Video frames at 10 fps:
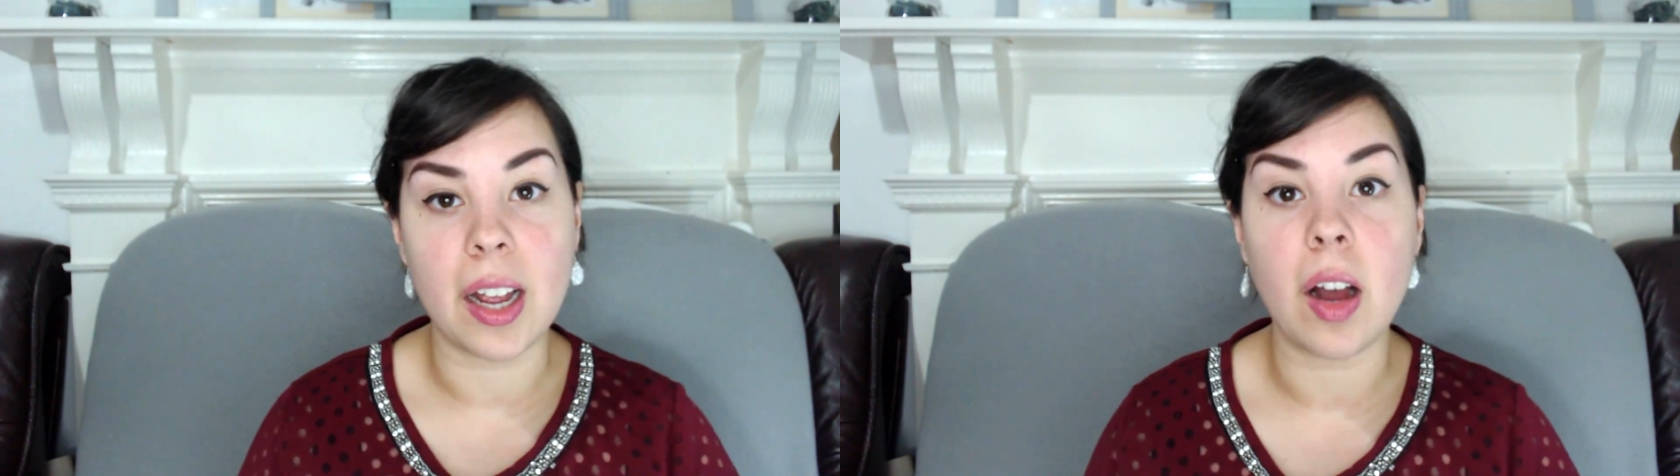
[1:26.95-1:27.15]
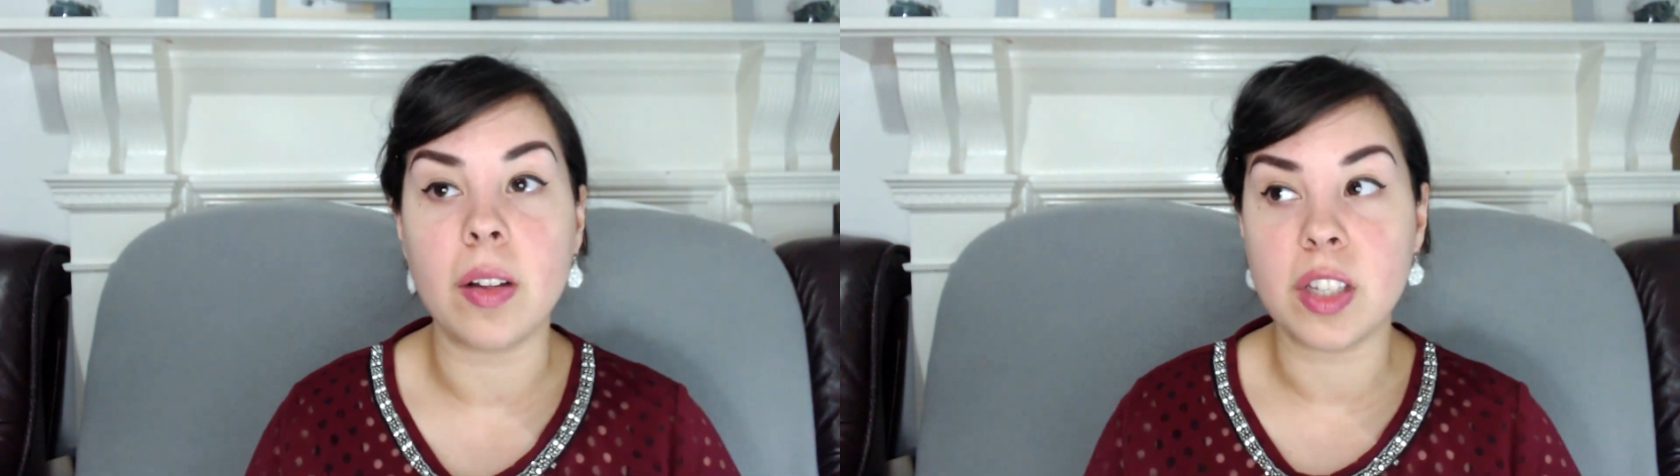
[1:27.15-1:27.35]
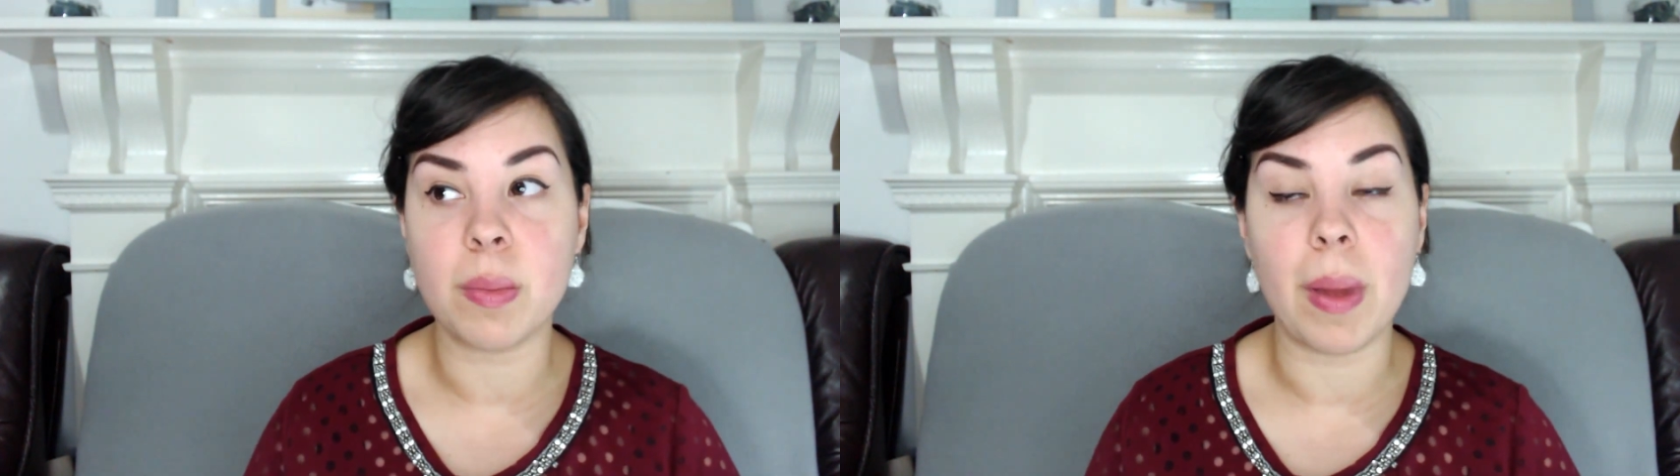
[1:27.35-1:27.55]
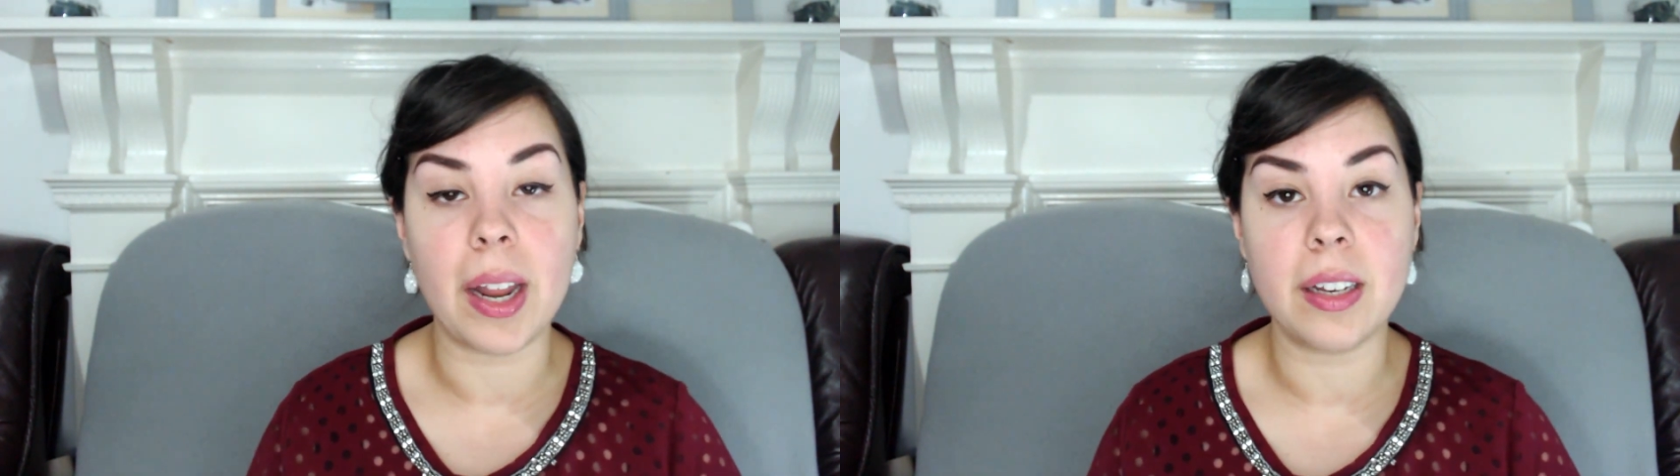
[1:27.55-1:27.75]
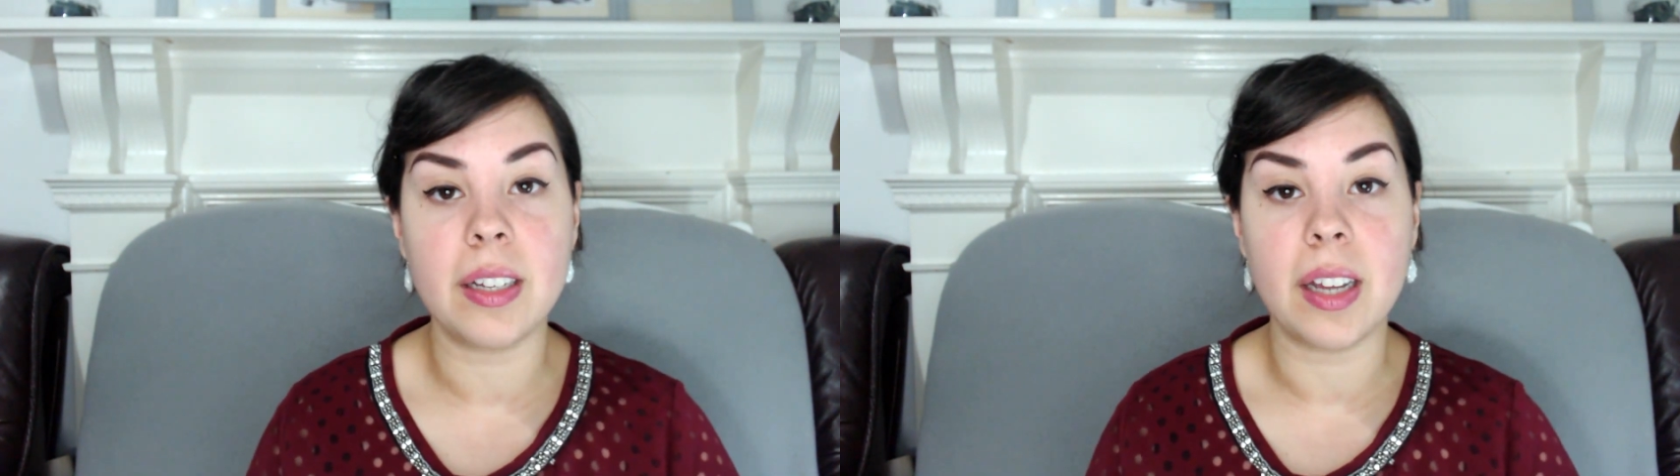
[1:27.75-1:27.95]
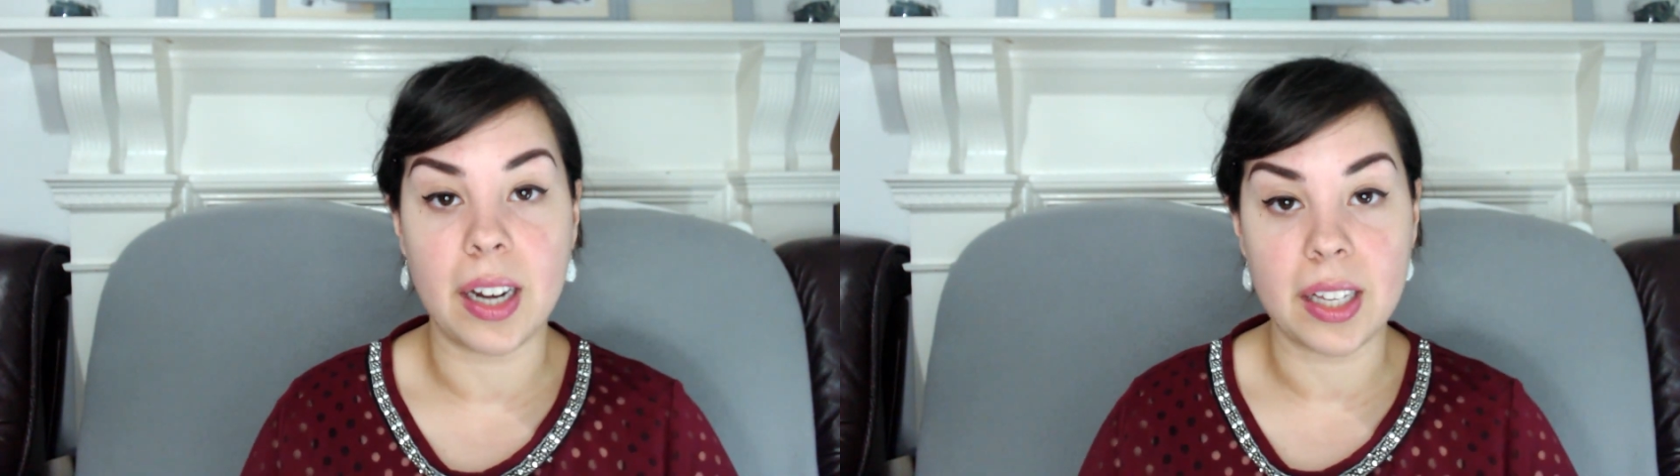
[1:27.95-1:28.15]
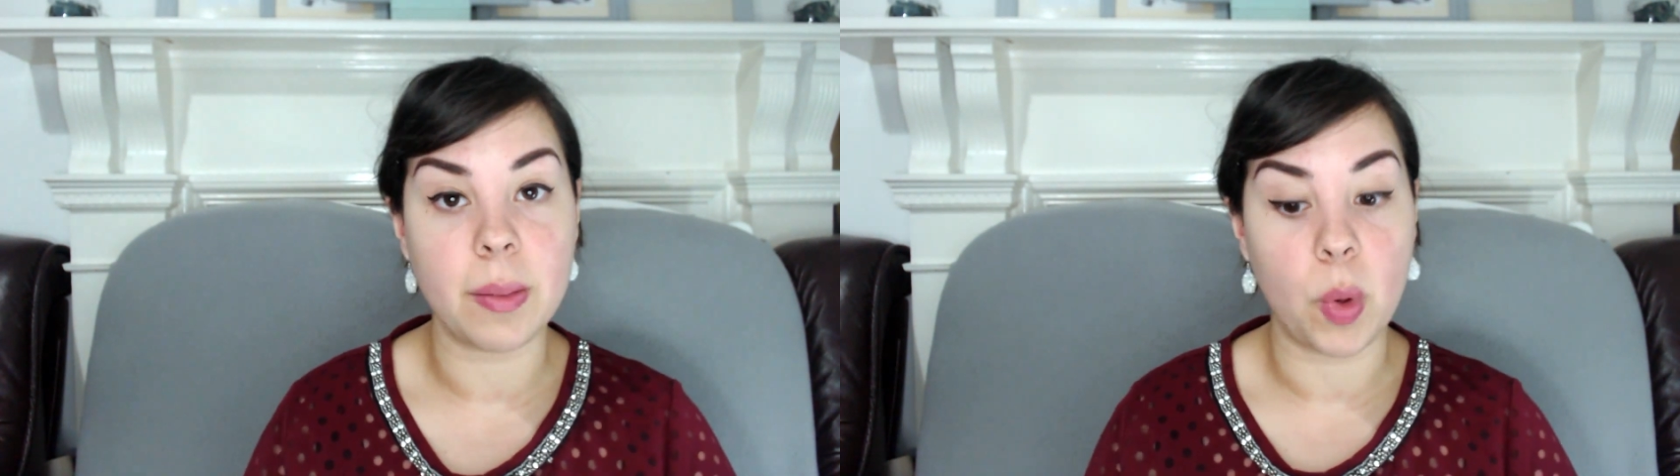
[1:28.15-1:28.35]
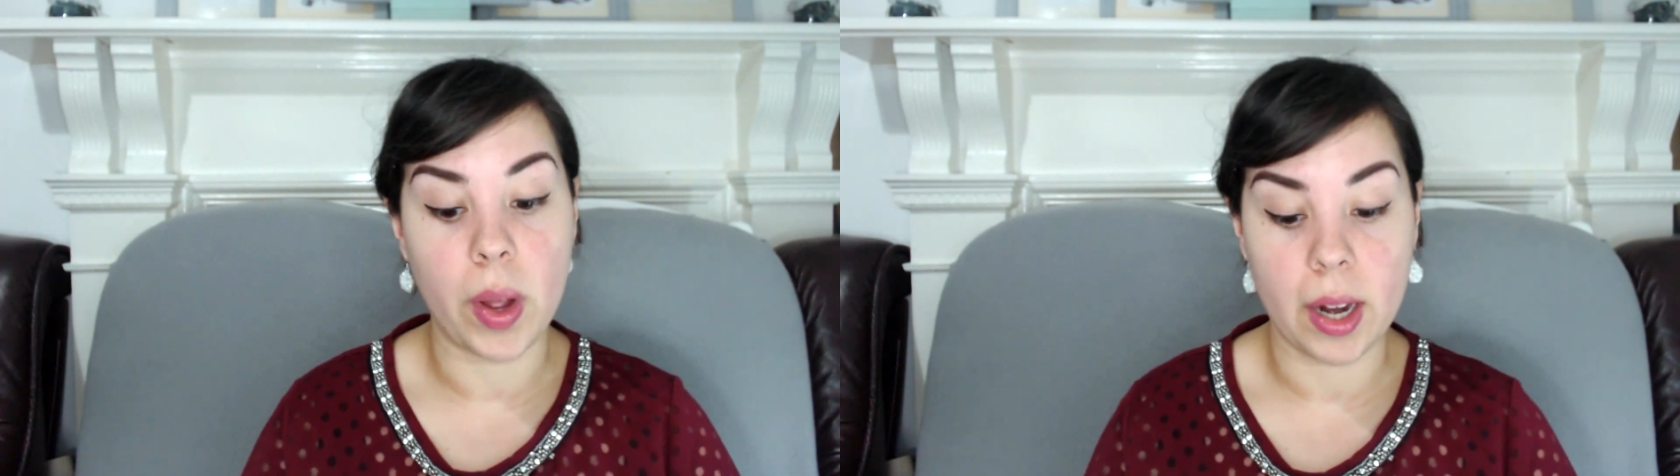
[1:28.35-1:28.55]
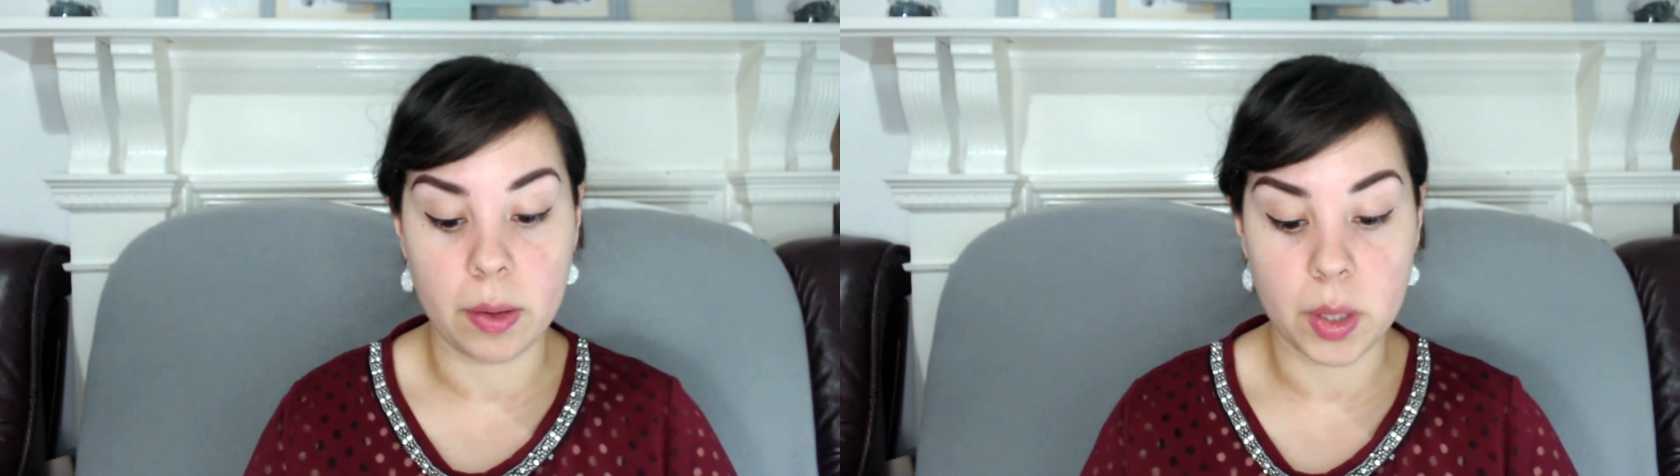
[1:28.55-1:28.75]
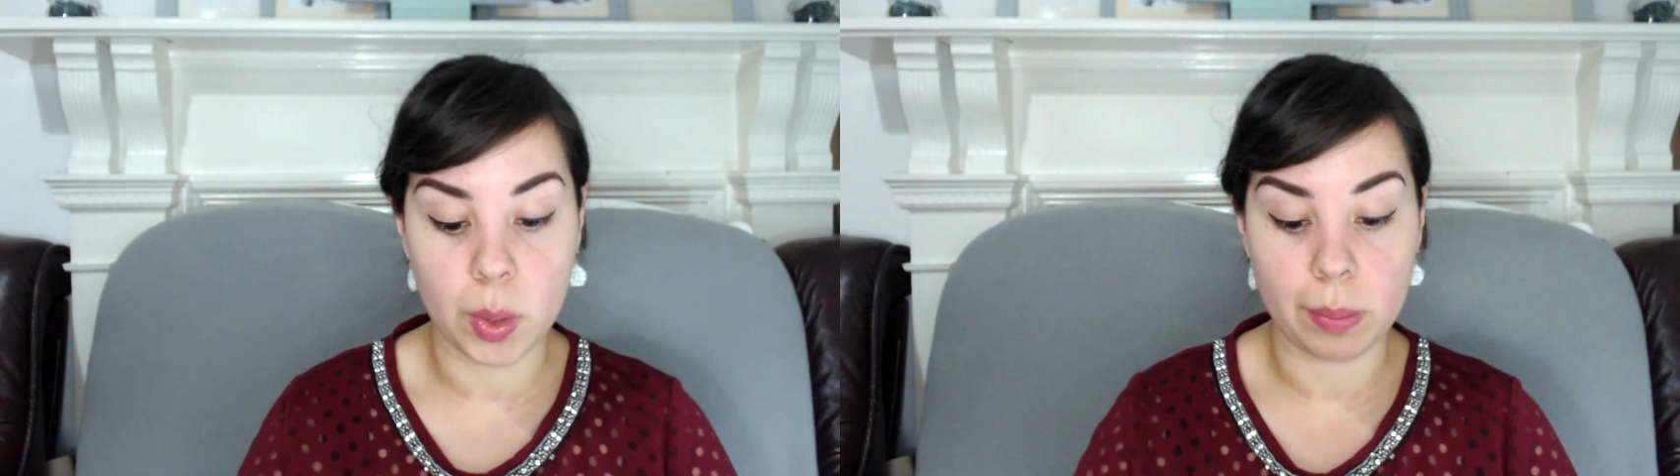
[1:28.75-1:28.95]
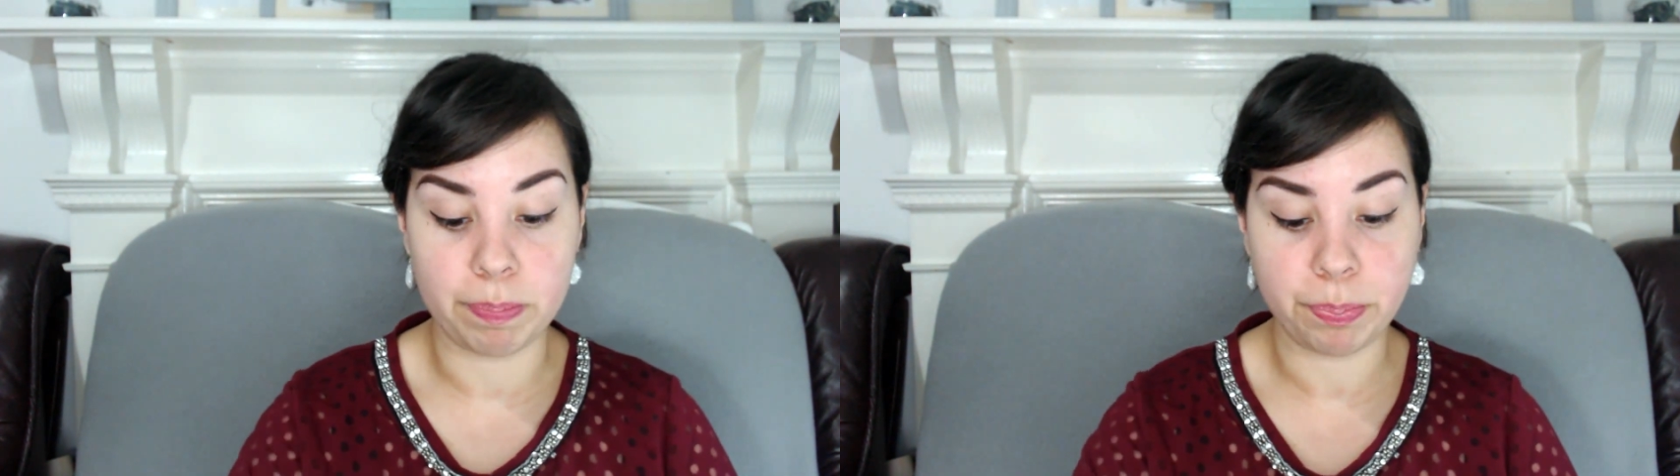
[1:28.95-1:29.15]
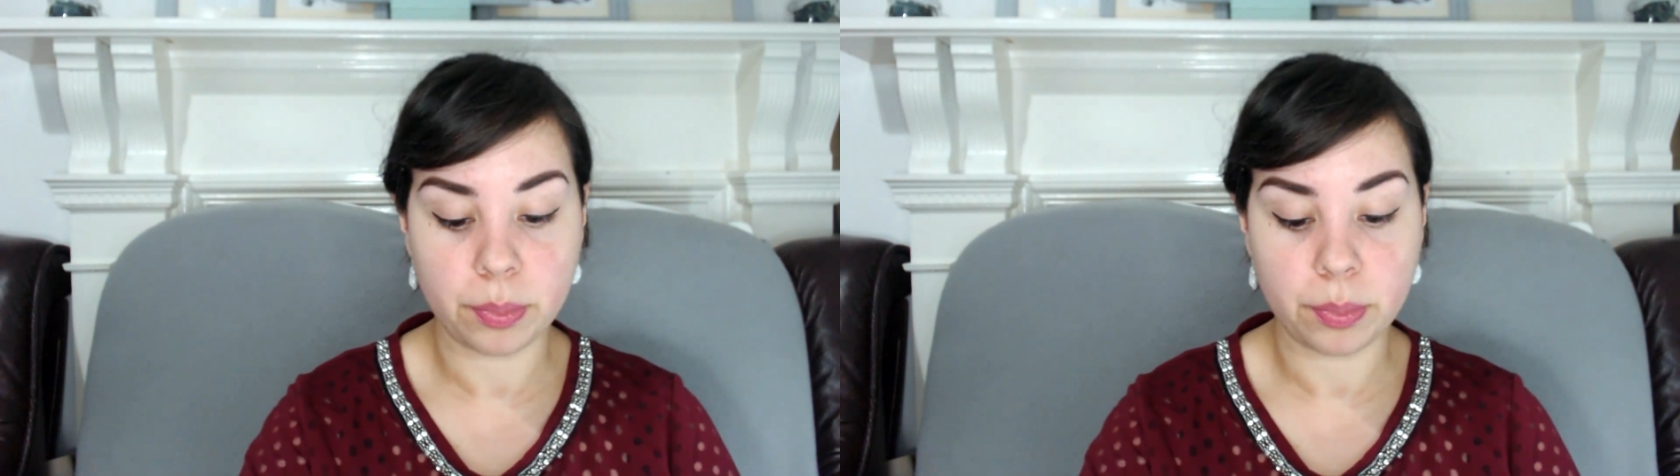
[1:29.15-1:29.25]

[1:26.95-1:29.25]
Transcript: I can't smell it unless I'm quite close to him.